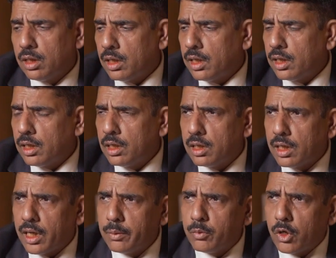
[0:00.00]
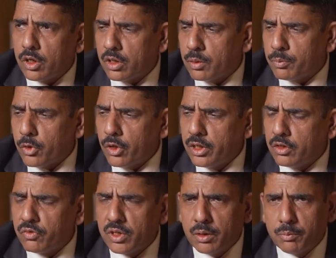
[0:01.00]
And I brought out a point
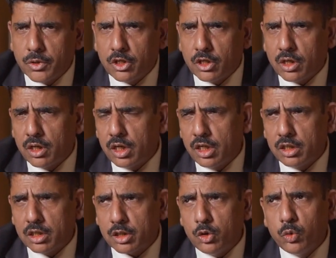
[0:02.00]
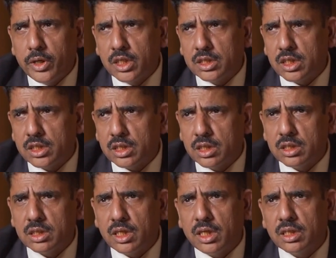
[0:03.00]
very particularly in the Q&A session
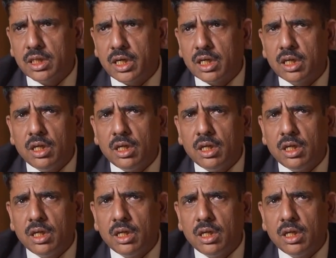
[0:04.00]
saying that